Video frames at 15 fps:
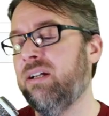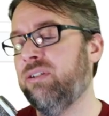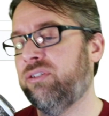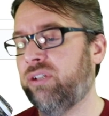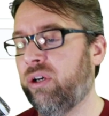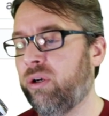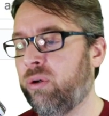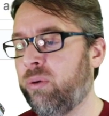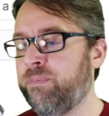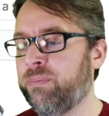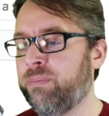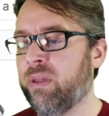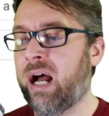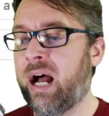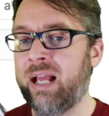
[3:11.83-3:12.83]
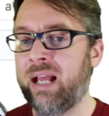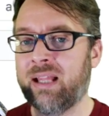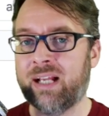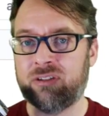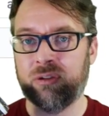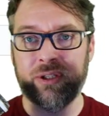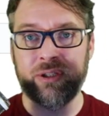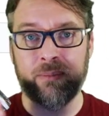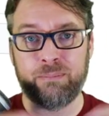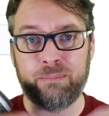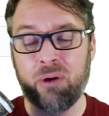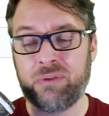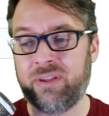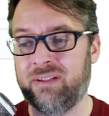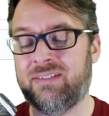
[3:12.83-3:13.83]
So I like to run them
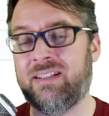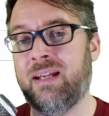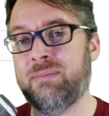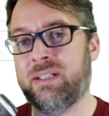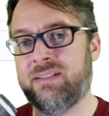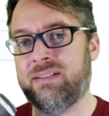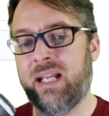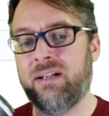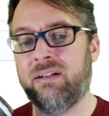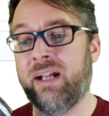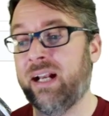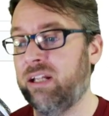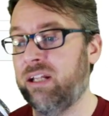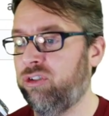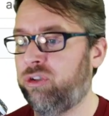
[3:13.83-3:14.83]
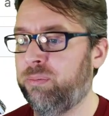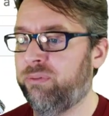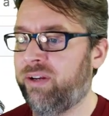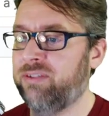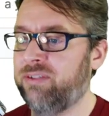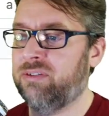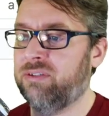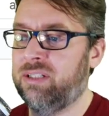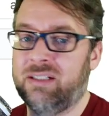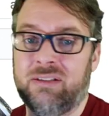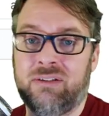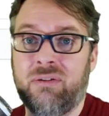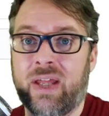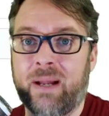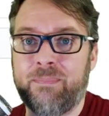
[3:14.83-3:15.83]
both in the same container and I use supervisor D to
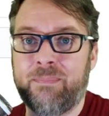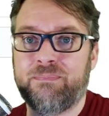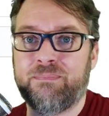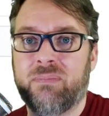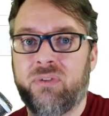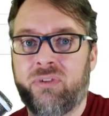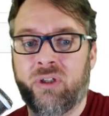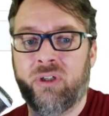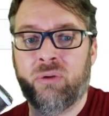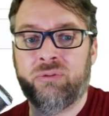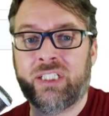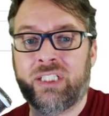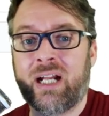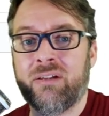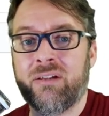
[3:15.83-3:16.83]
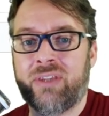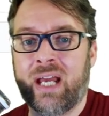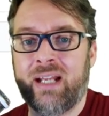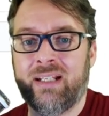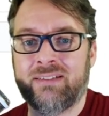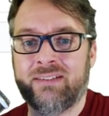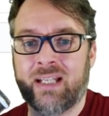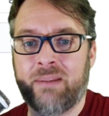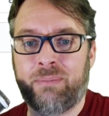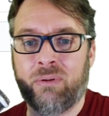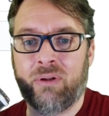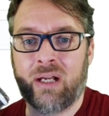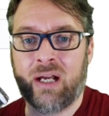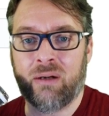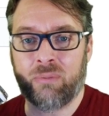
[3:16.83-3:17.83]
do that. So check out that
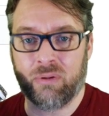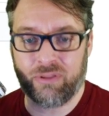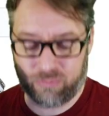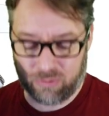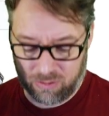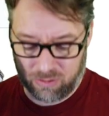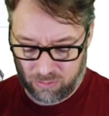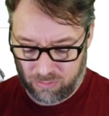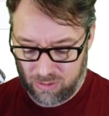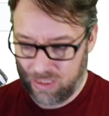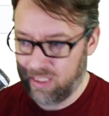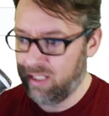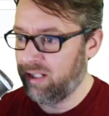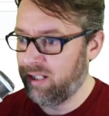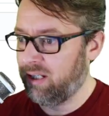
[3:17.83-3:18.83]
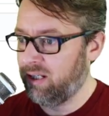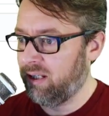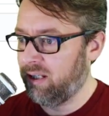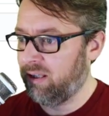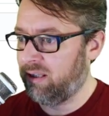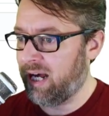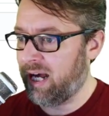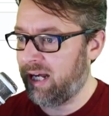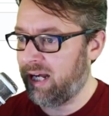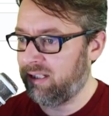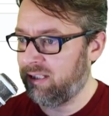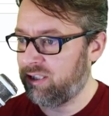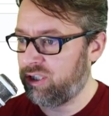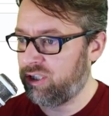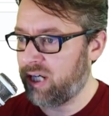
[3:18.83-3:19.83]
example. I will throw that
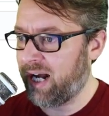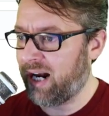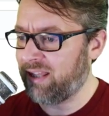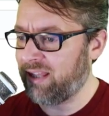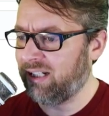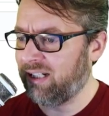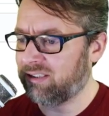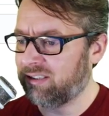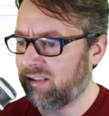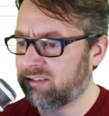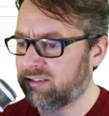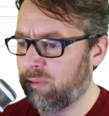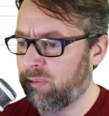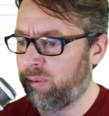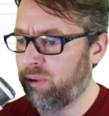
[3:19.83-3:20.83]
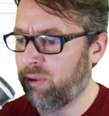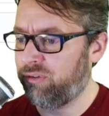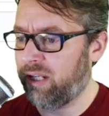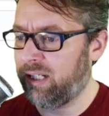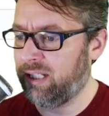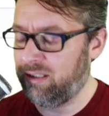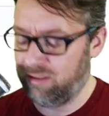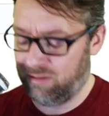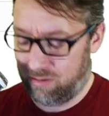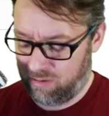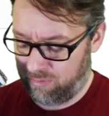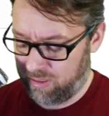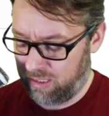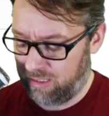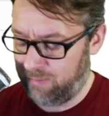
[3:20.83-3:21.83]
in chat. I think I saw someone post that in there
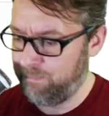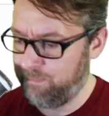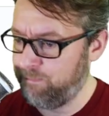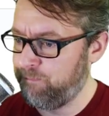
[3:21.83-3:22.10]
already.